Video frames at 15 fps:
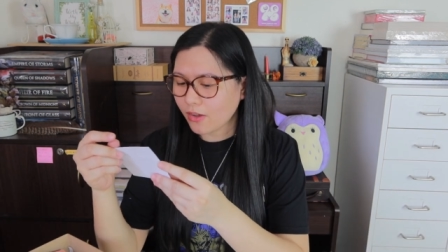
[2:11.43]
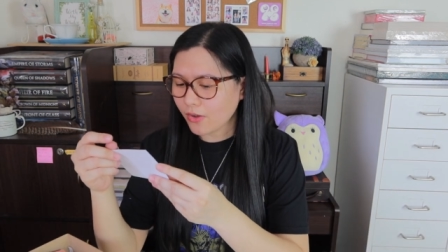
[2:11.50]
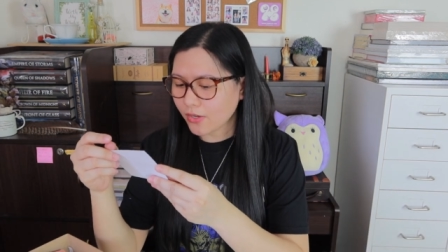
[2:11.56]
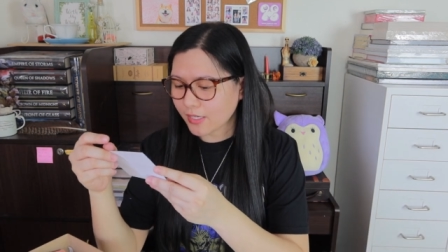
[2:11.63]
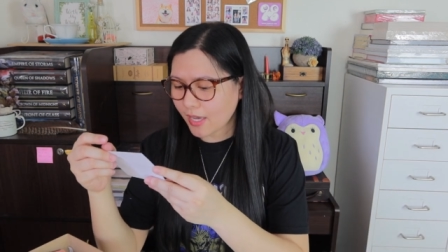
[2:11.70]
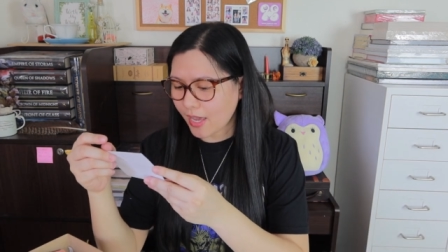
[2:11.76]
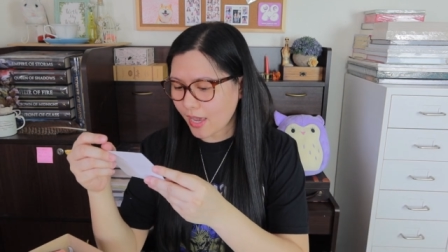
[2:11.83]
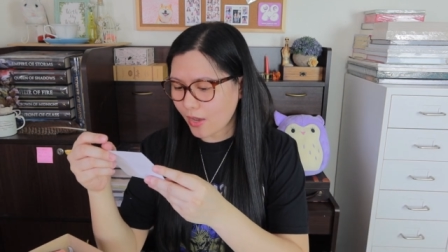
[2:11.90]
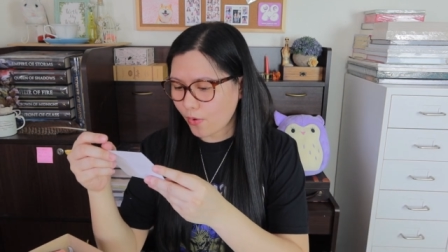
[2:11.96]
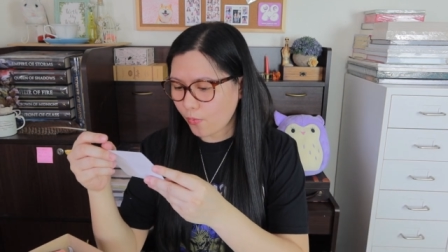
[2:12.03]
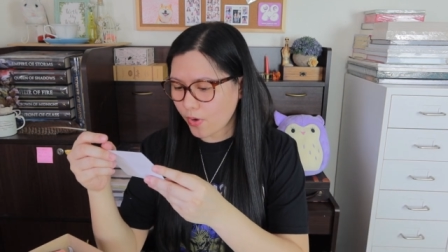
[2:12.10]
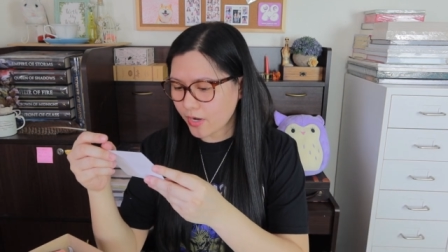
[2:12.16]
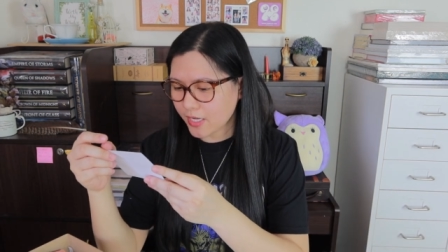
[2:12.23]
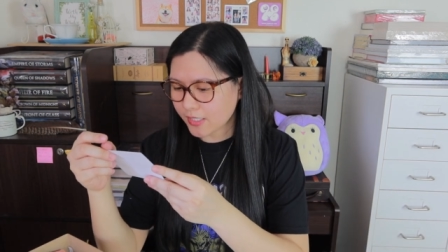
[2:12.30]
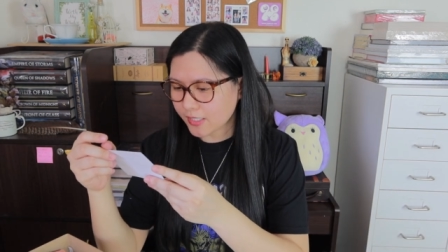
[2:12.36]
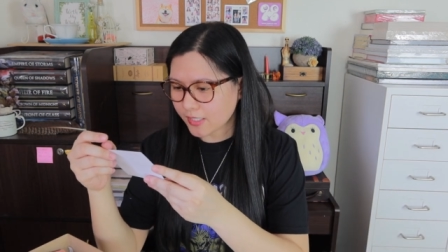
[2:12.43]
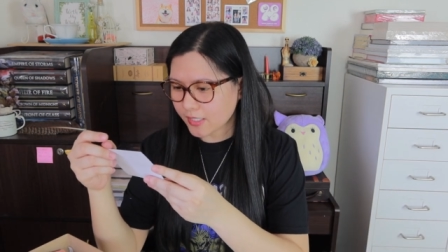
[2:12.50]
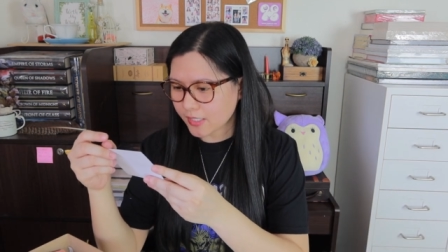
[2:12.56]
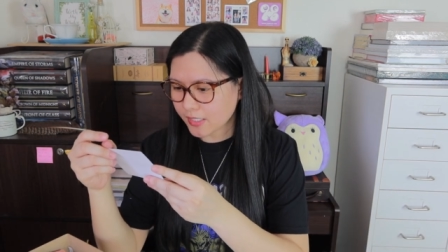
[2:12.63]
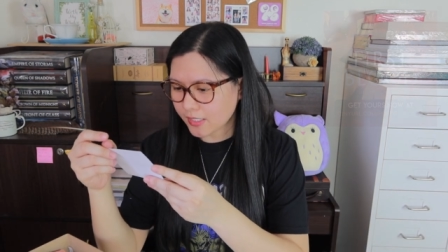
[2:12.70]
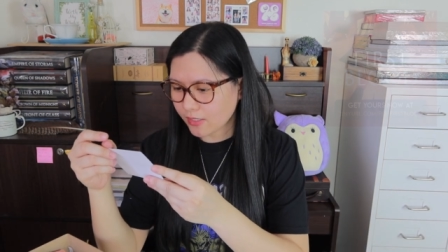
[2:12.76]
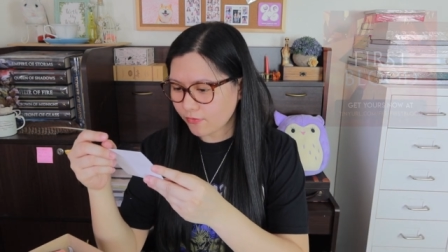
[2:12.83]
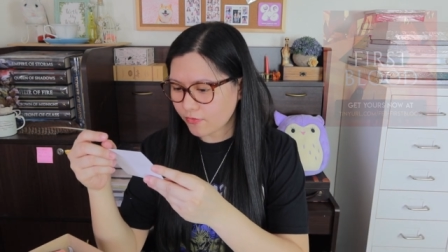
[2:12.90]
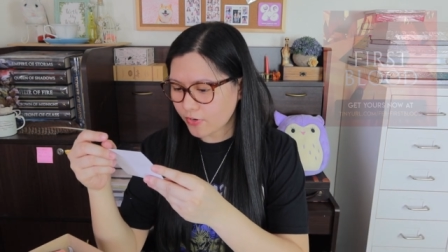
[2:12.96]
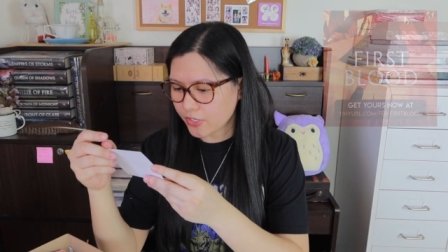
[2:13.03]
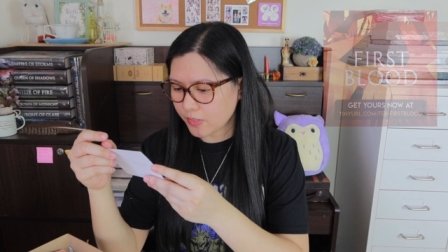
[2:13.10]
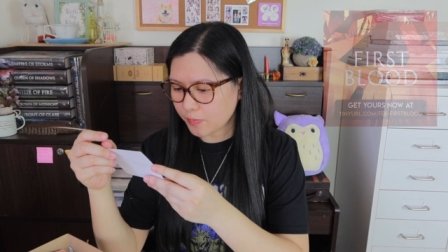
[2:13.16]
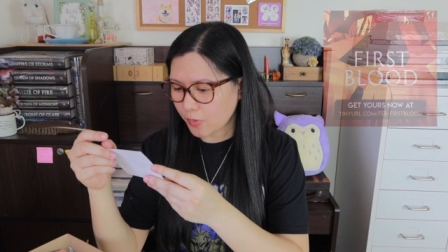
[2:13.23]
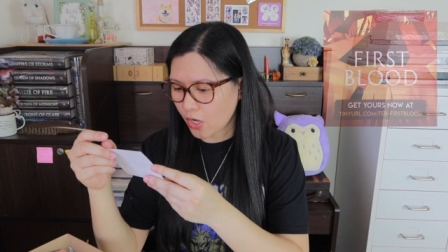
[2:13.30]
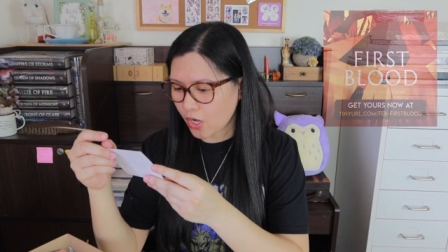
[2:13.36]
Okay, what is this?
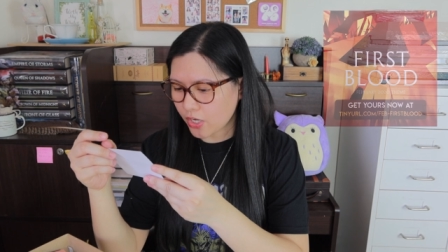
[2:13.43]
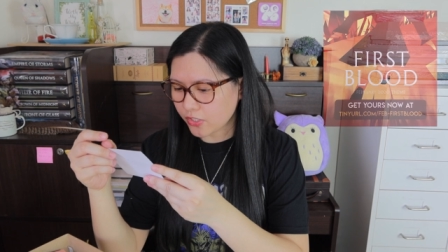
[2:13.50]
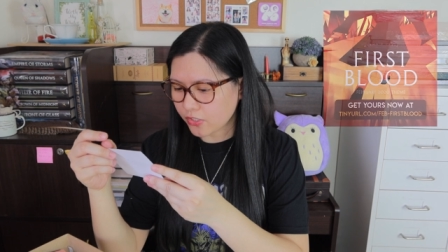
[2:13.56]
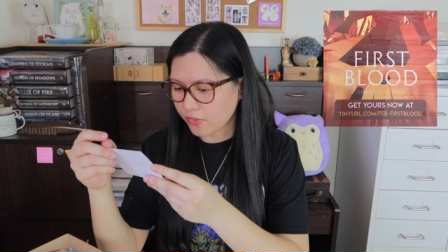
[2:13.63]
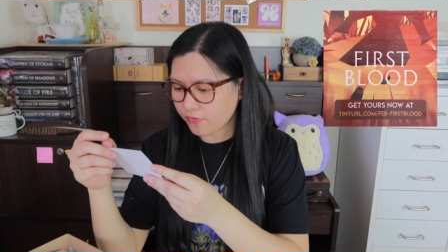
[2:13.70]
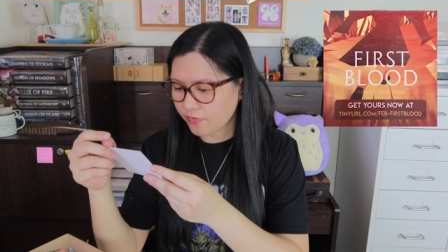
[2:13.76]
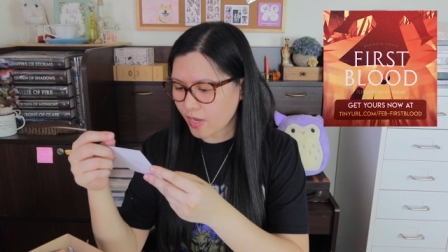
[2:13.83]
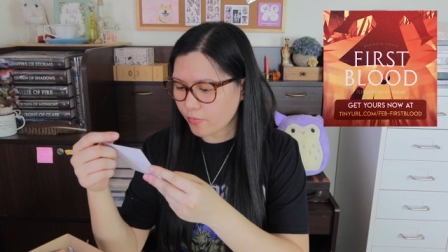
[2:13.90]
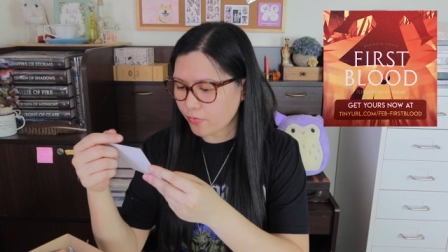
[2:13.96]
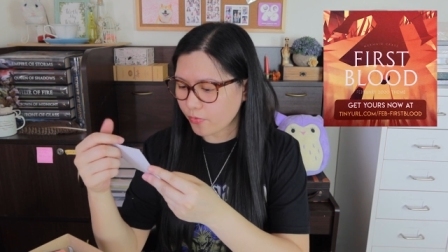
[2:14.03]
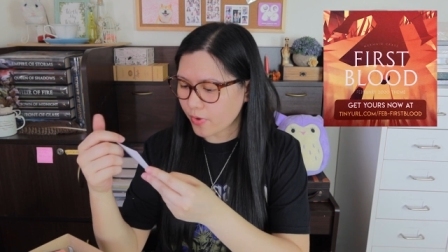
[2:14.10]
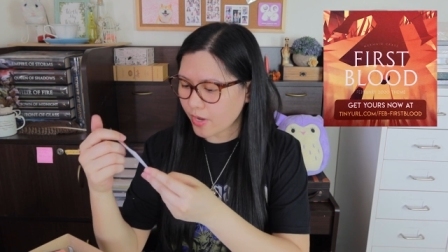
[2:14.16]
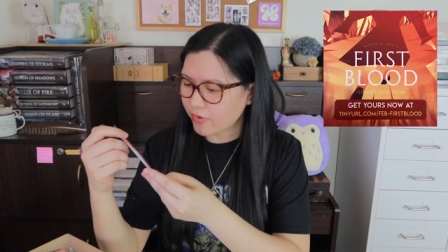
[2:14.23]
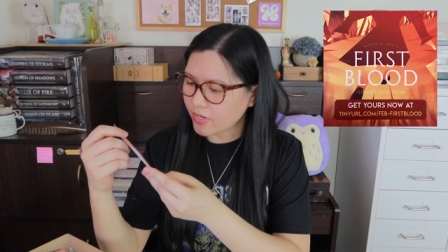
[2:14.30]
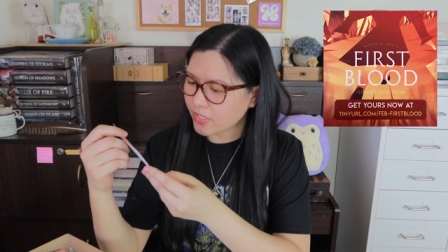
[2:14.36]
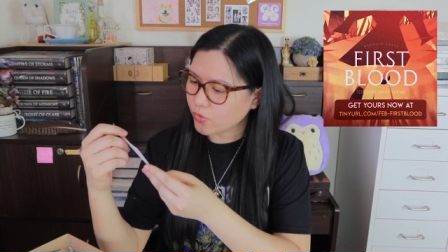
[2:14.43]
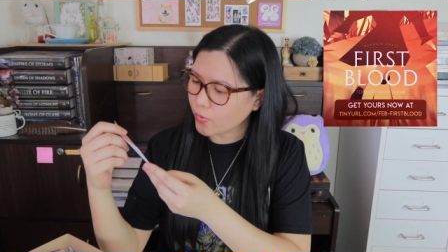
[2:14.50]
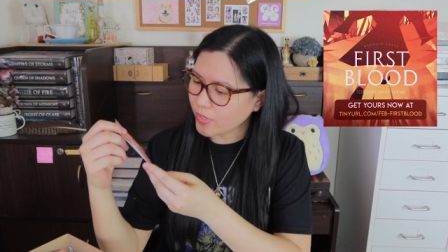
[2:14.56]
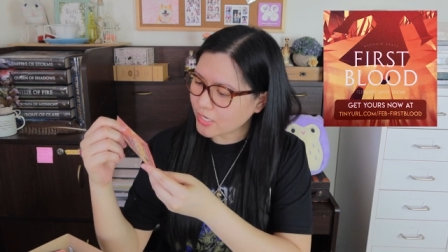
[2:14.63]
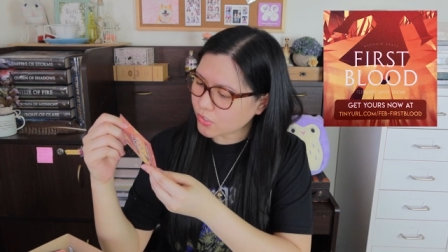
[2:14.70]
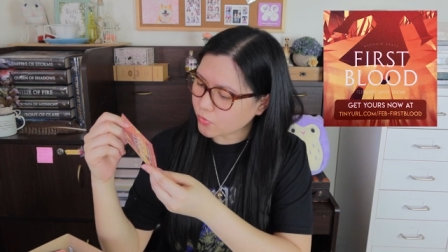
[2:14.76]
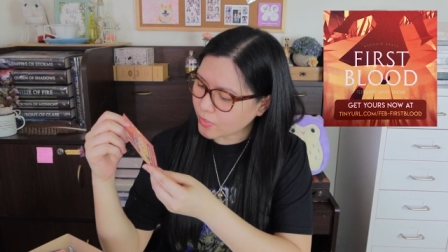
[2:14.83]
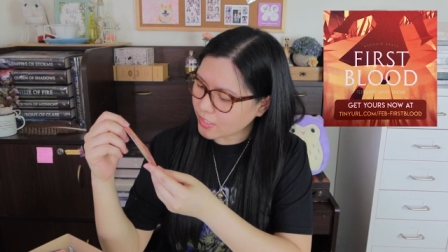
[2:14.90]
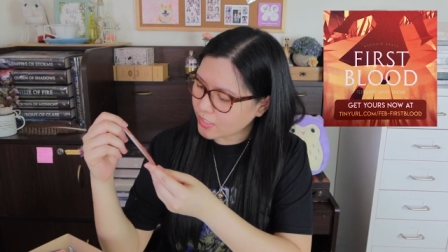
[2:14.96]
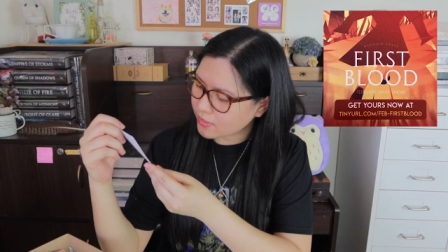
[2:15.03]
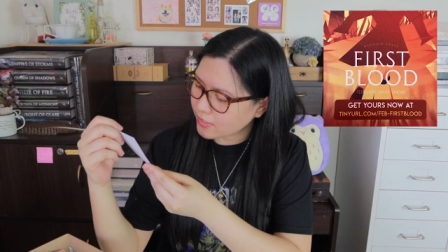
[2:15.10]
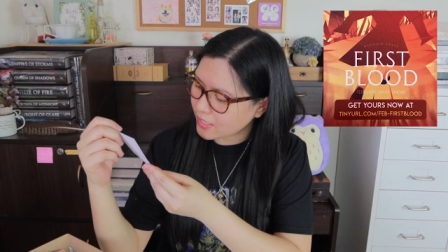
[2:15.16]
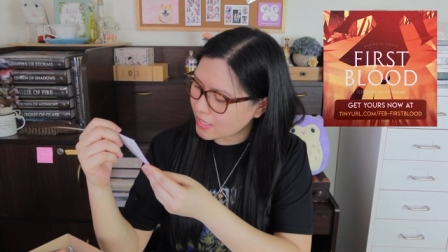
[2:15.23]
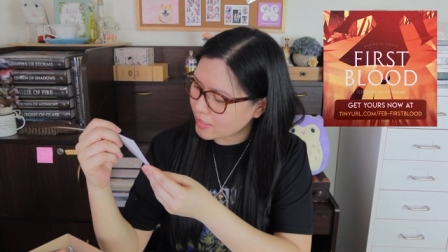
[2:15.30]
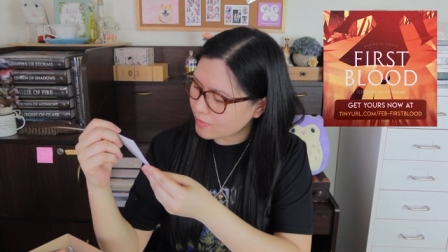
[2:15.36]
First Blood, February 2020
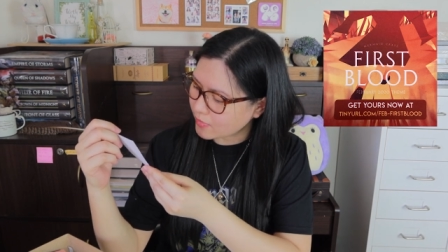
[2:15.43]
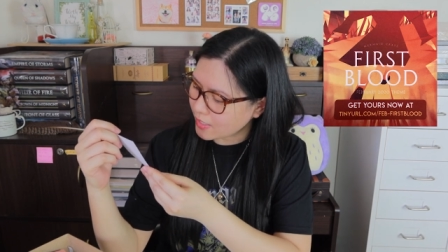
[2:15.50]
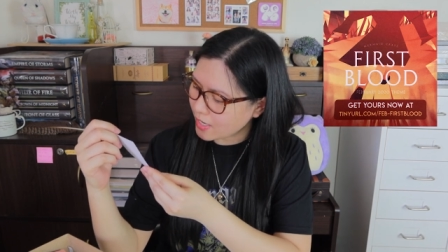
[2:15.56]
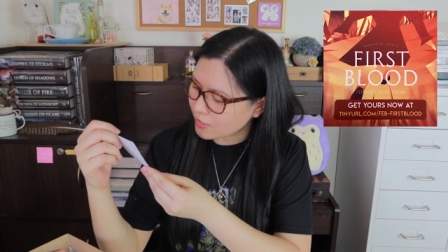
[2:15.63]
theme.